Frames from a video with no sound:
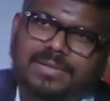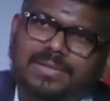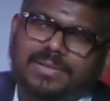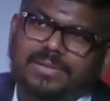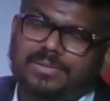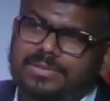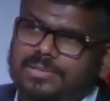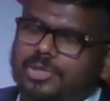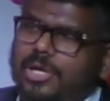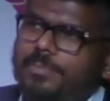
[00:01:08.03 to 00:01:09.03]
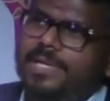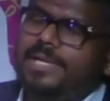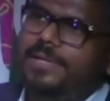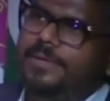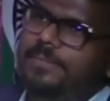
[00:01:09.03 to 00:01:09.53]
You know, the topic
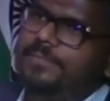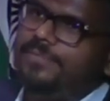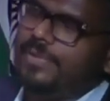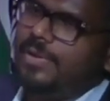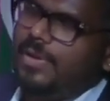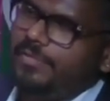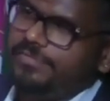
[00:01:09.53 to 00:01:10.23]
of